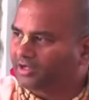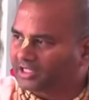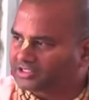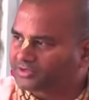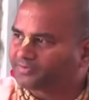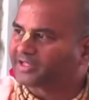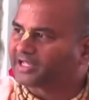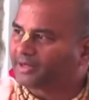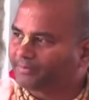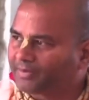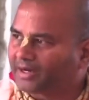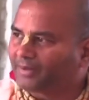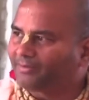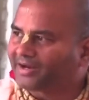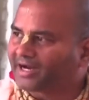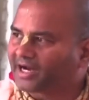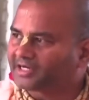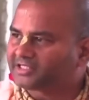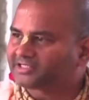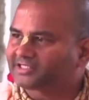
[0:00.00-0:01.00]
who has become
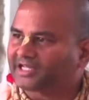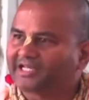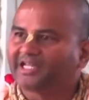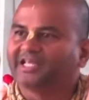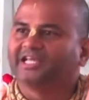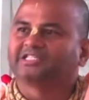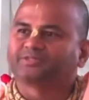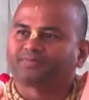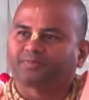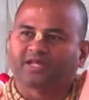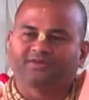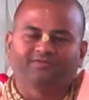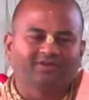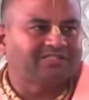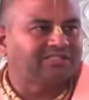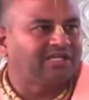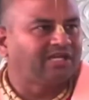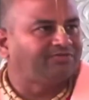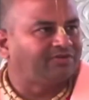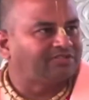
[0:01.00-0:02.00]
Brahmarakshasa in his
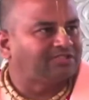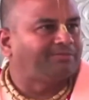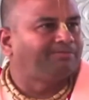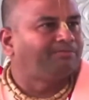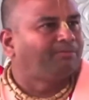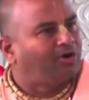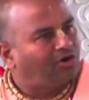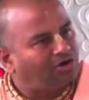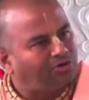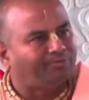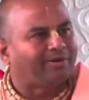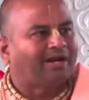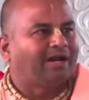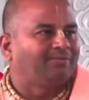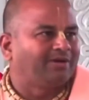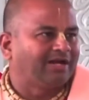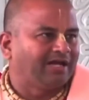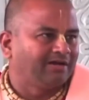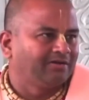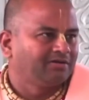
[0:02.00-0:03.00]
previous life was a born
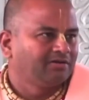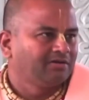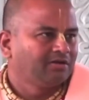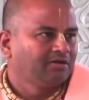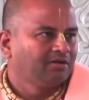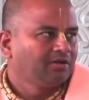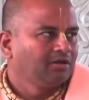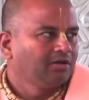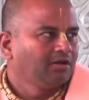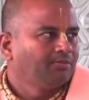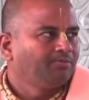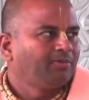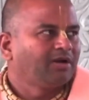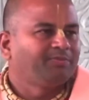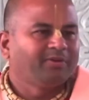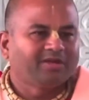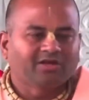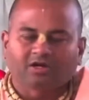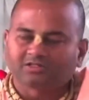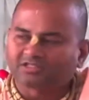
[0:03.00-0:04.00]
Brahmana,
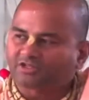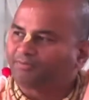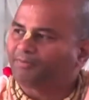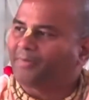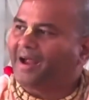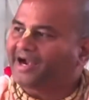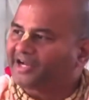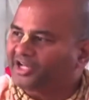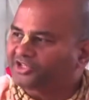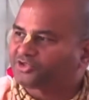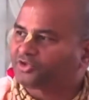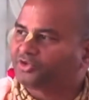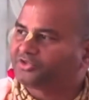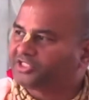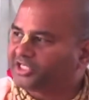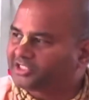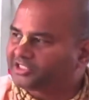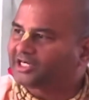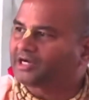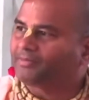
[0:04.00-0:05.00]
but because of bad
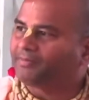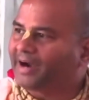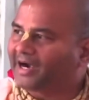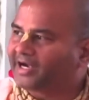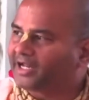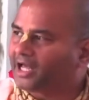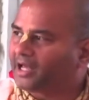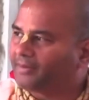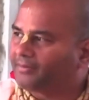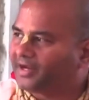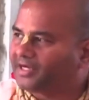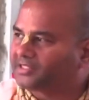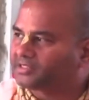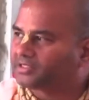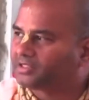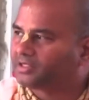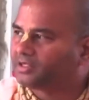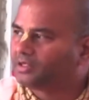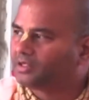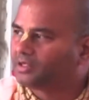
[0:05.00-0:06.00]
association and bad
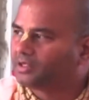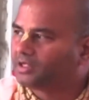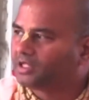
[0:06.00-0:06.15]
habits,